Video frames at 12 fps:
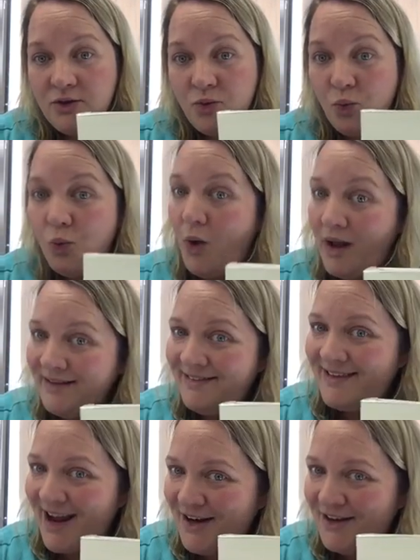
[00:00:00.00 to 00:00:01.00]
One
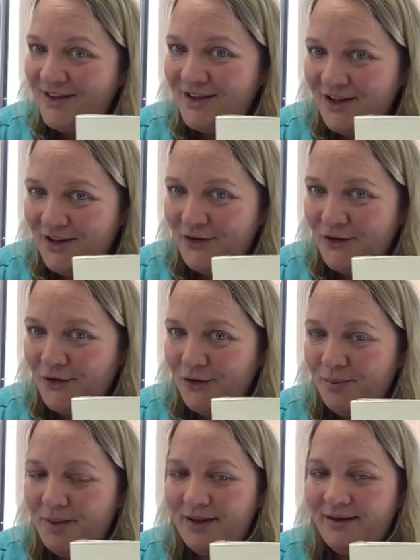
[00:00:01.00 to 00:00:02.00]
side of the
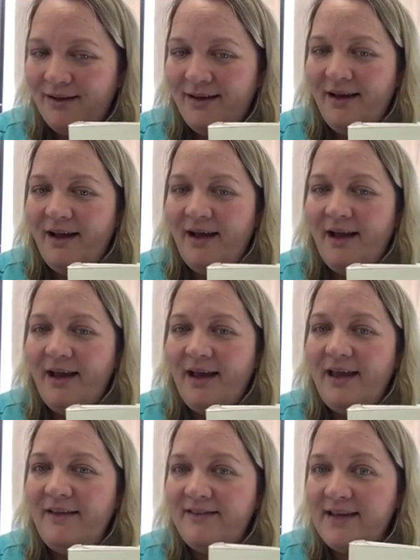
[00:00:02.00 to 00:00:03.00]
cube
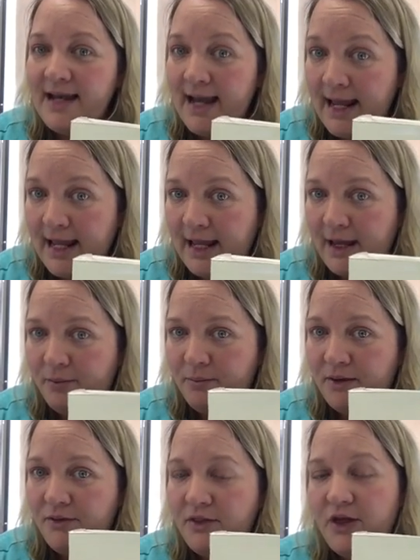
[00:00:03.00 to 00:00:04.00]
is a
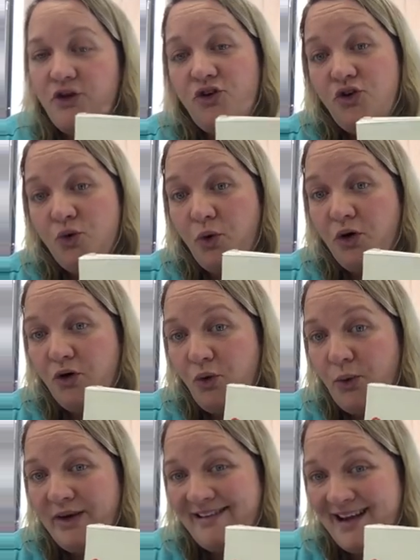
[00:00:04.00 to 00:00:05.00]
name that you're
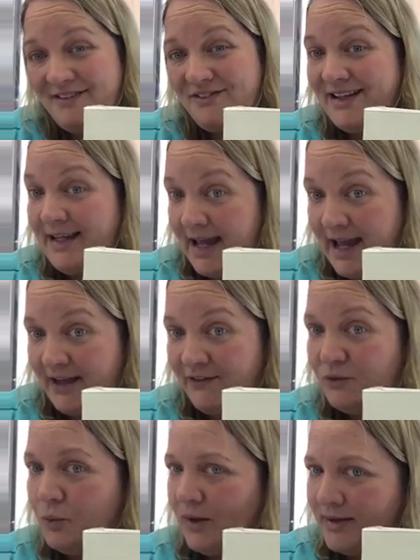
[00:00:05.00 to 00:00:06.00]
going to have to
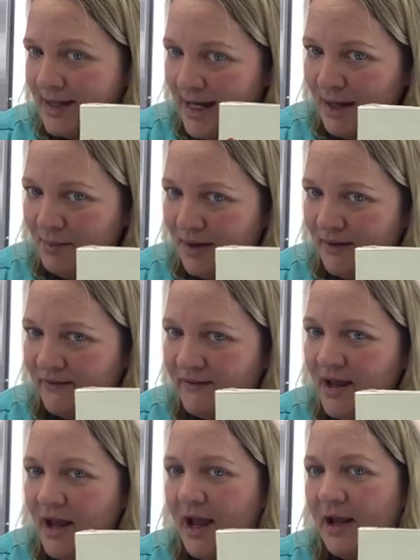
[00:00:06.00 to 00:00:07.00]
guess what the name is
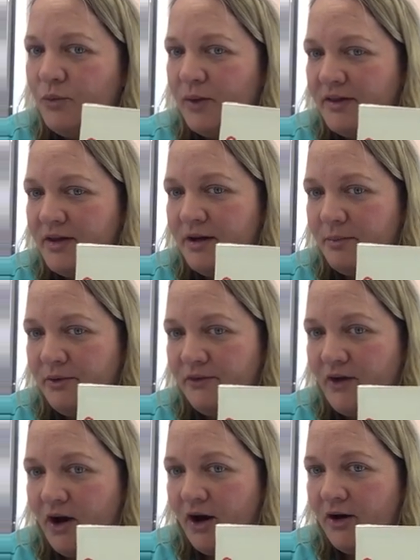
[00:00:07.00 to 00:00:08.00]
and what the numbers
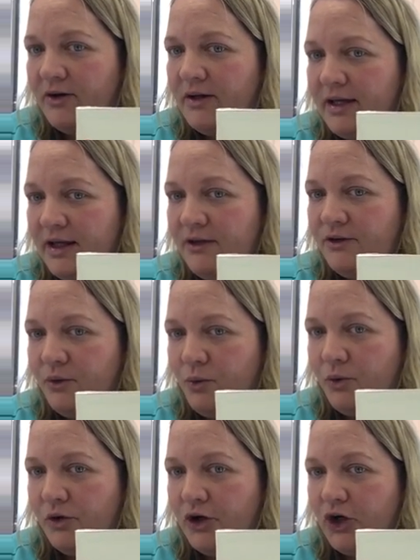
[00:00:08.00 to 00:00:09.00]
are in the
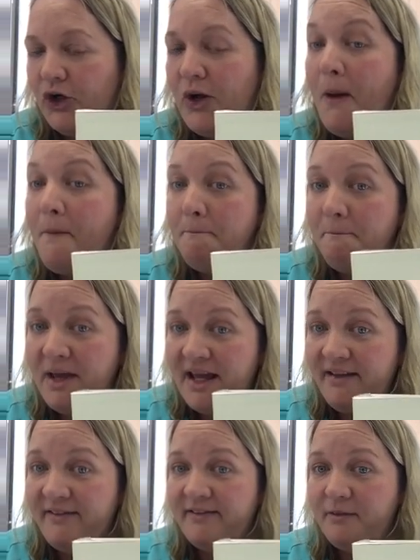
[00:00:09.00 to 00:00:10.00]
corner
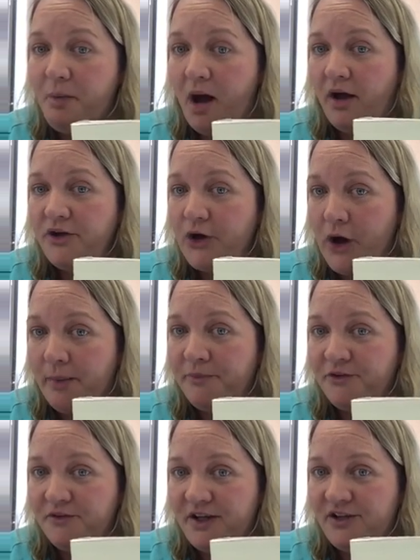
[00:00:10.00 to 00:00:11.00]
based upon your
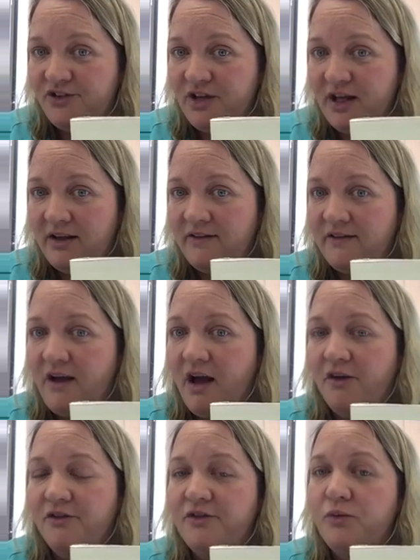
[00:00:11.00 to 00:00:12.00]
observations
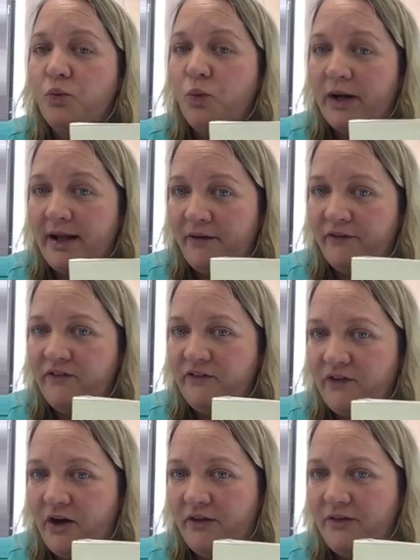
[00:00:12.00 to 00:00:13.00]
of what else is
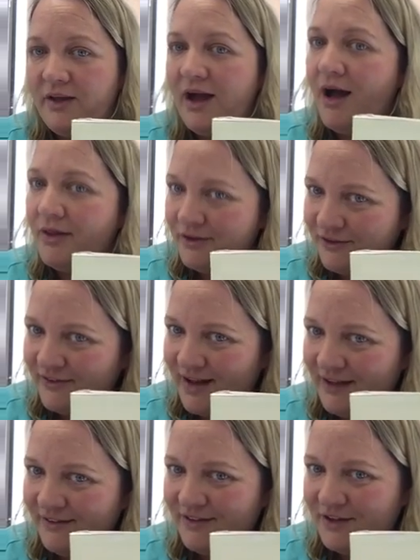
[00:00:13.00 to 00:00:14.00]
on the other
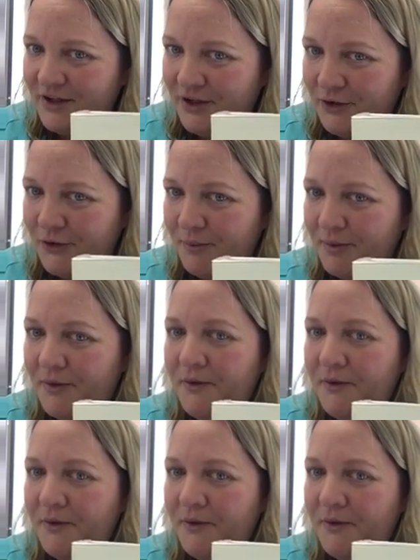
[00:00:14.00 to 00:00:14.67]
sides of the cube.